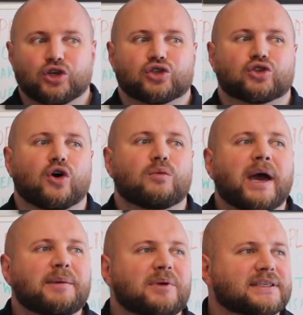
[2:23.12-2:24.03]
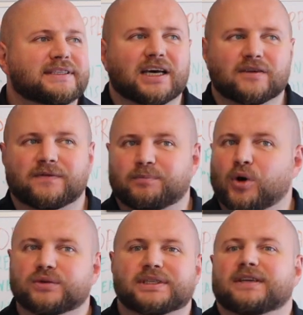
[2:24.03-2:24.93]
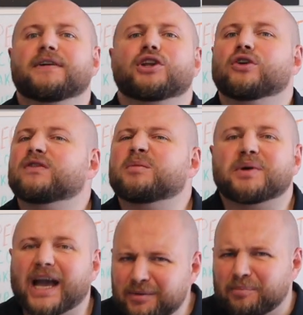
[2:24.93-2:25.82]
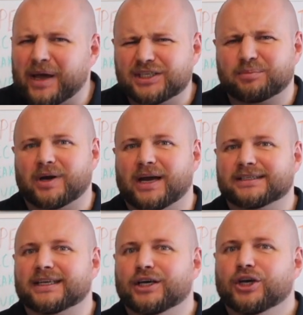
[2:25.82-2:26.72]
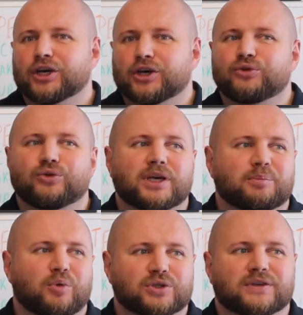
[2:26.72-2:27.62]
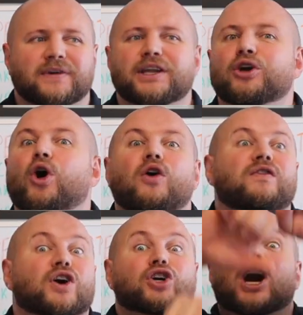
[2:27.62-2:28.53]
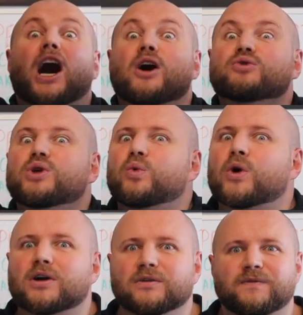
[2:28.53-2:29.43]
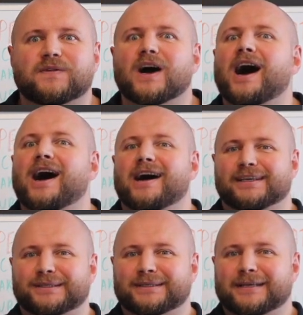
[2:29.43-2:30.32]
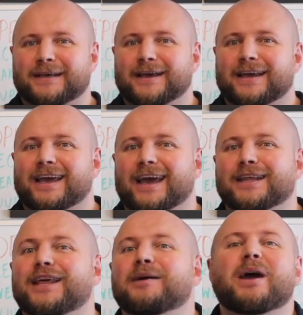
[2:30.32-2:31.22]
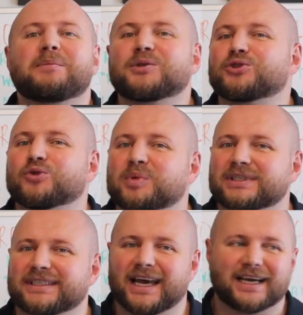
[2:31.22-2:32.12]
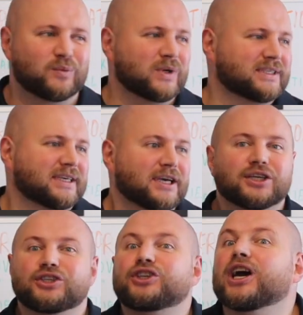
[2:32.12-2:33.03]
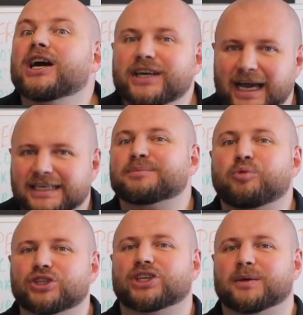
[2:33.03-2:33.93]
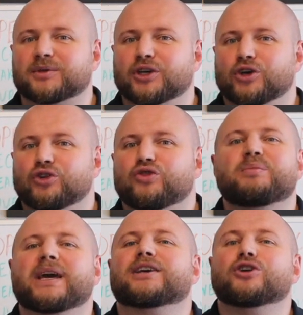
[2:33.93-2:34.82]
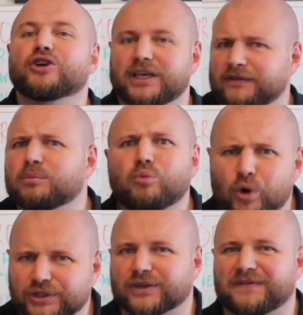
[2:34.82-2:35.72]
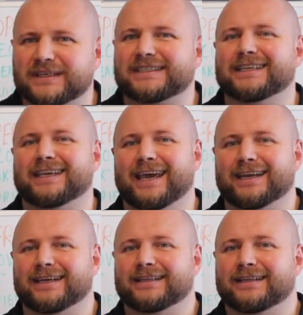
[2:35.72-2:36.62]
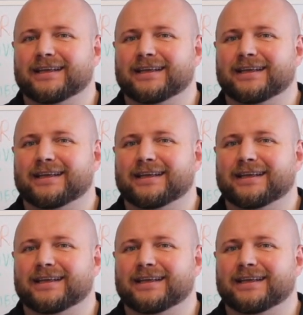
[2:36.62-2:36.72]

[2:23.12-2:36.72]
So maybe instead of posting a video of a plain bench press, you can post a video of around the world flies. And then maybe superset it with T R X push-ups to make it look even more sophisticated.